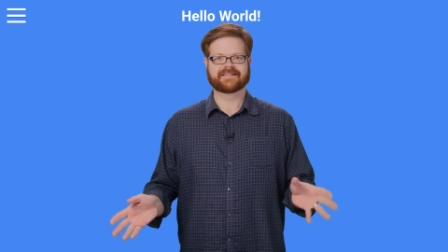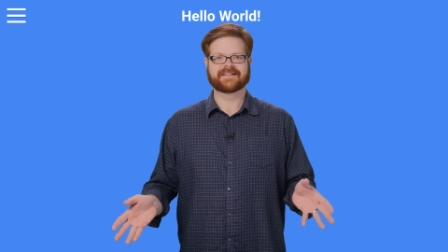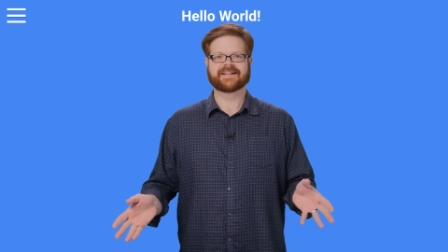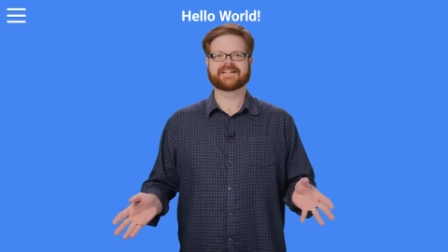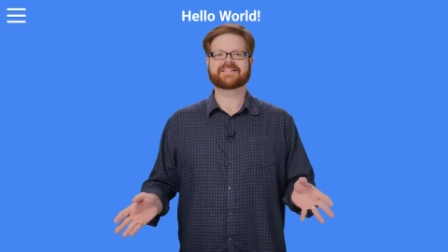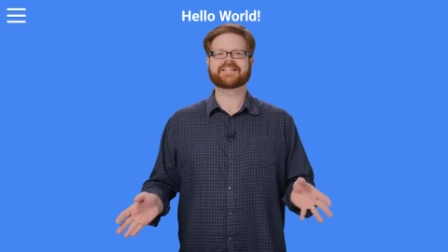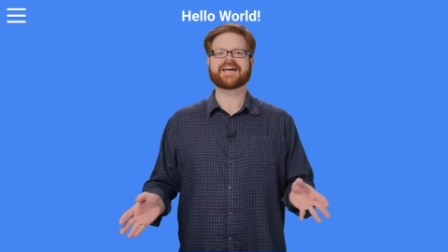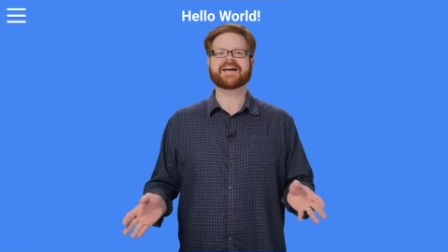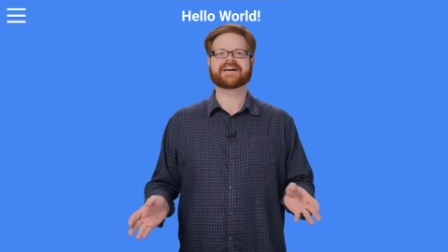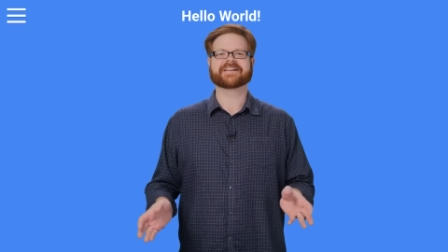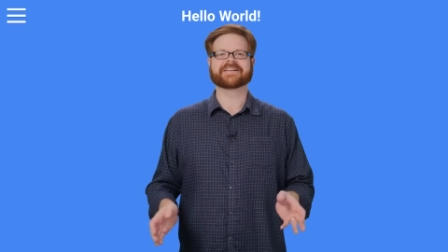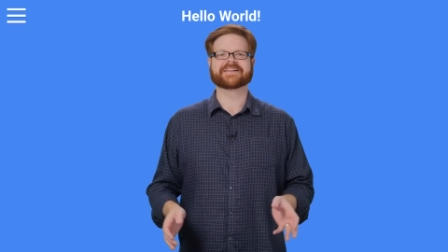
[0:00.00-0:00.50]

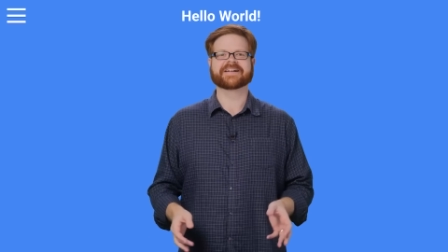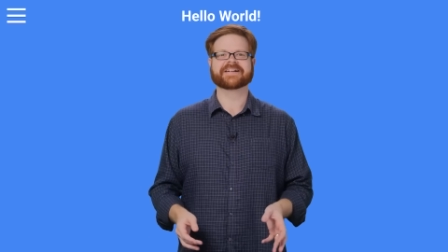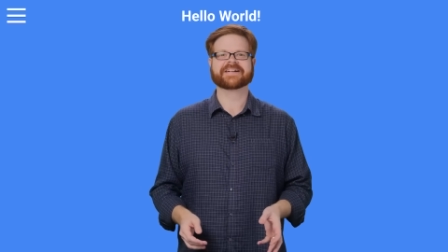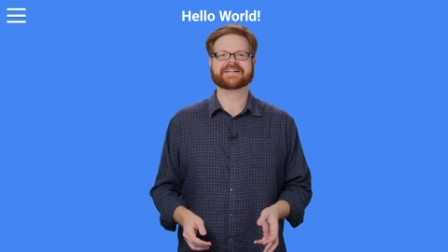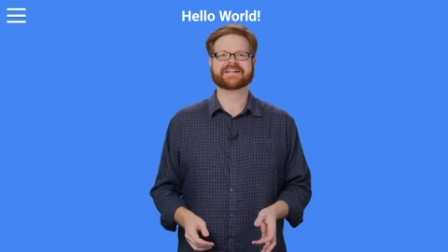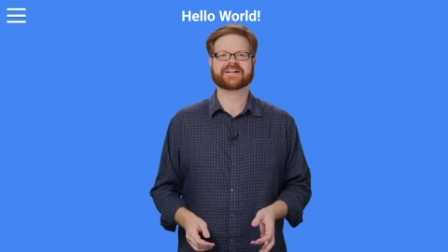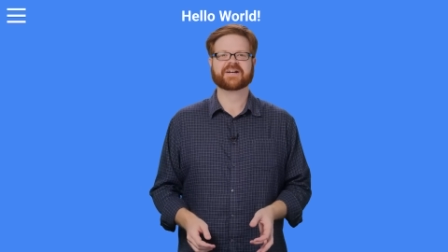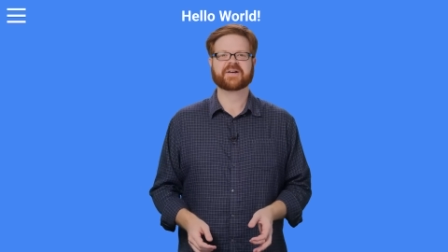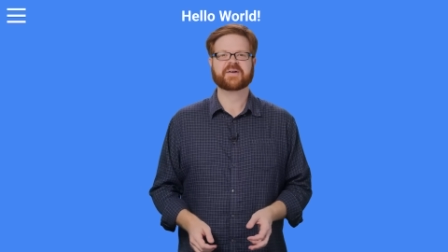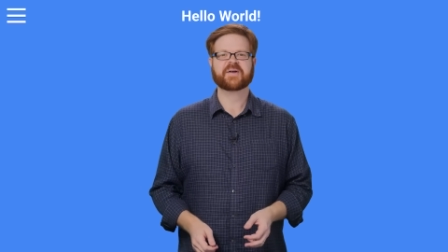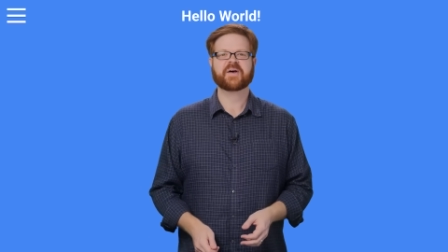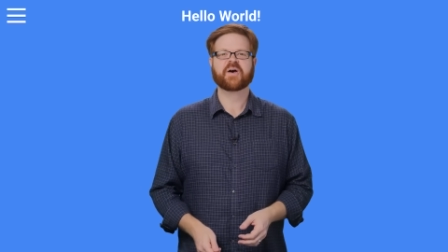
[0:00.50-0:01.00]
Exactly.
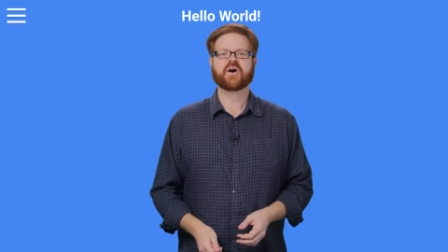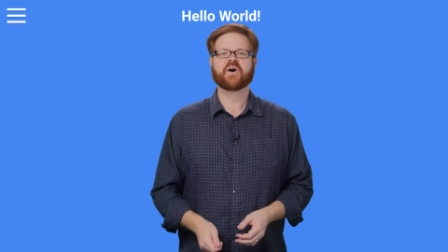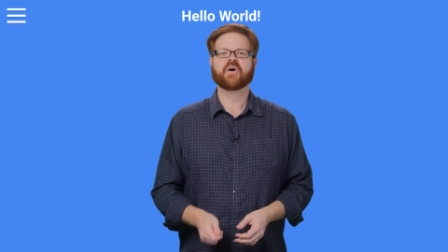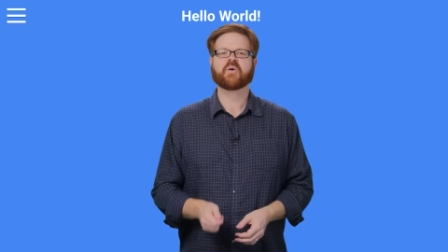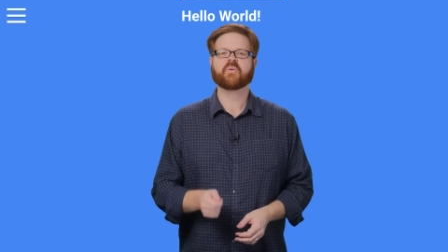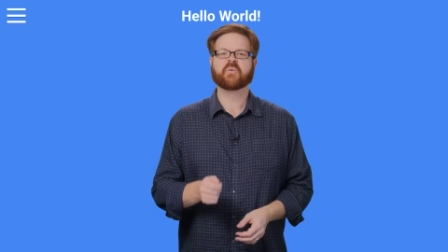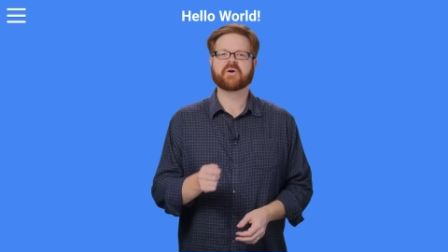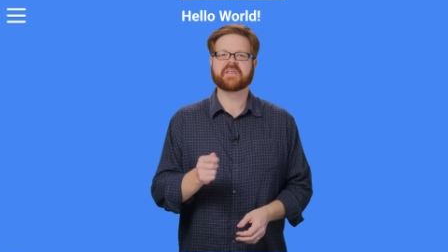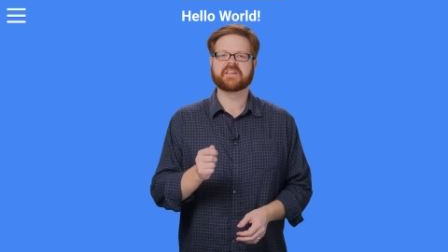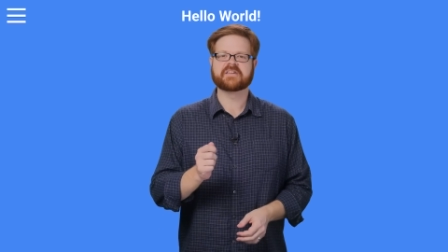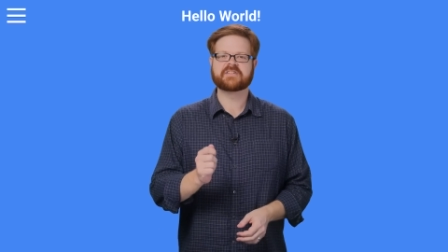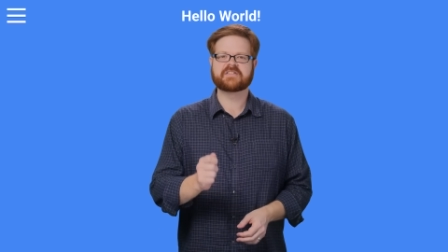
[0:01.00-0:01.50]

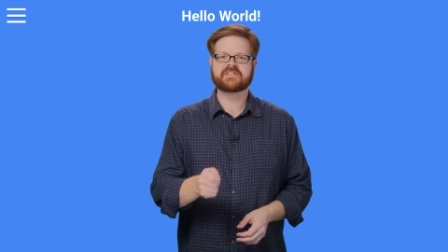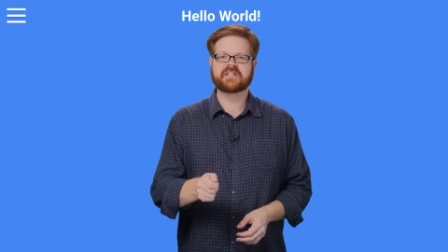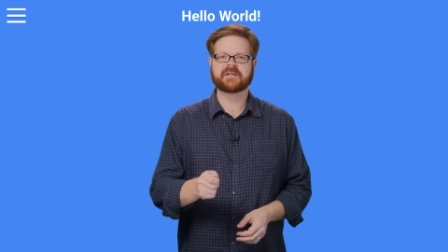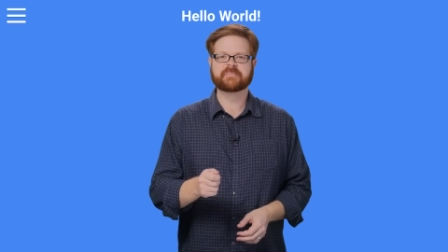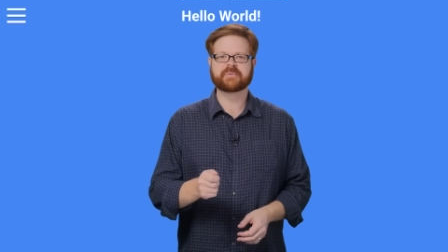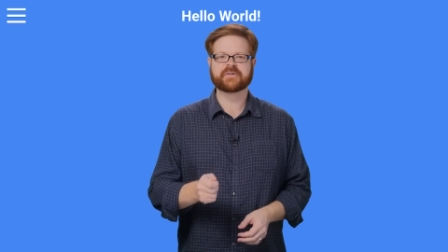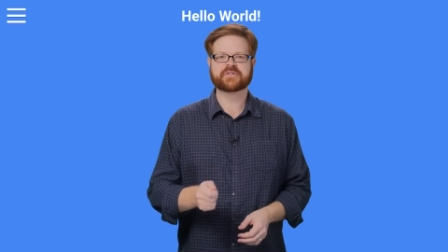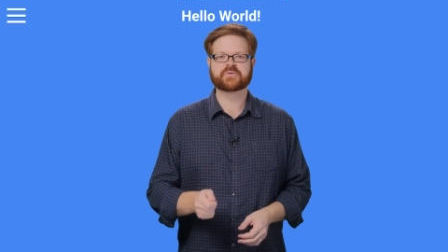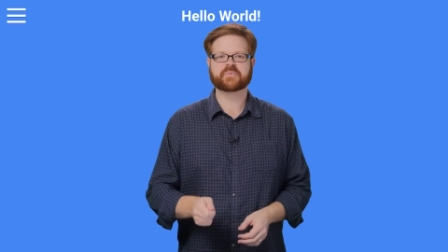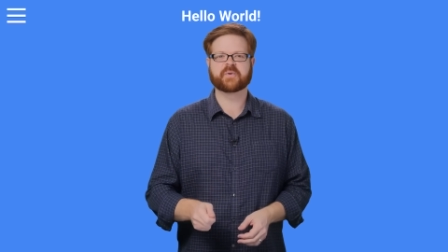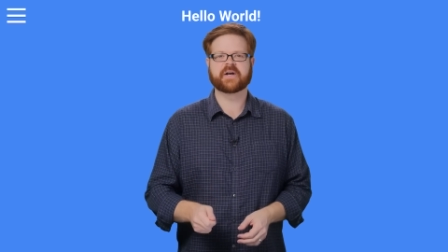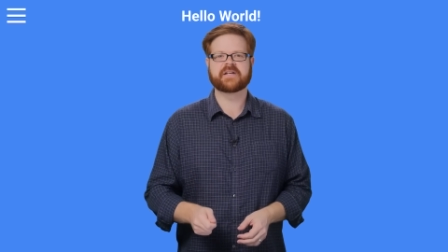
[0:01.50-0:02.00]
One of the
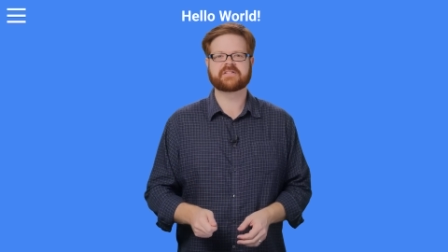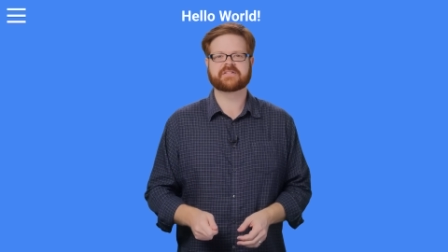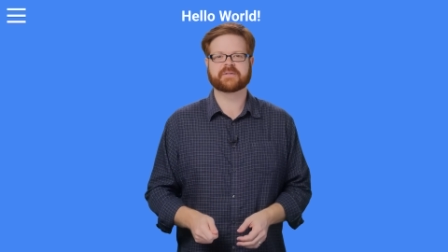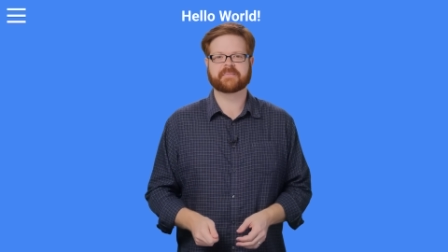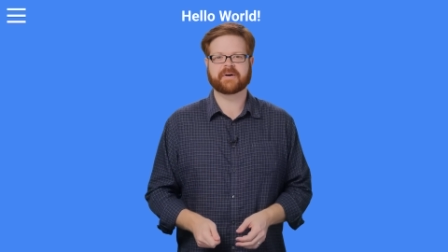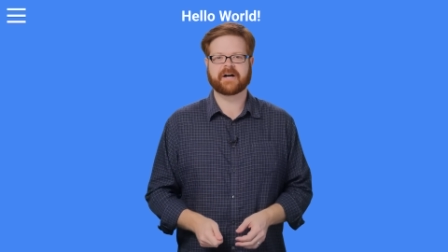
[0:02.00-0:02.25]
simplest ways to